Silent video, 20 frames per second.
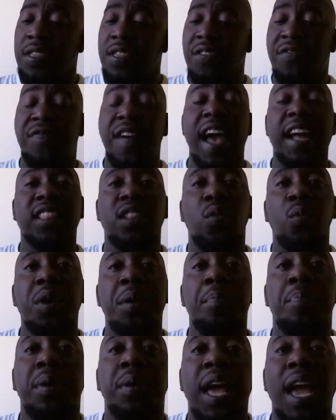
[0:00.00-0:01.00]
the fact that
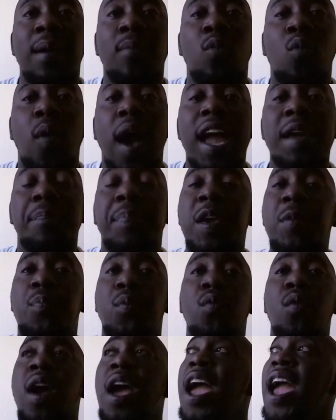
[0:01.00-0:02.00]
we blame white
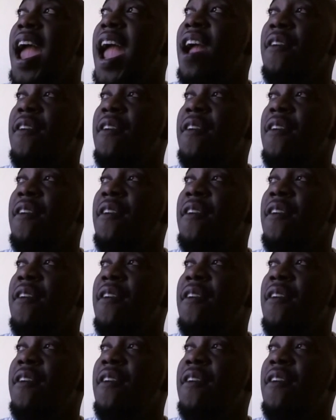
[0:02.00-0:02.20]
people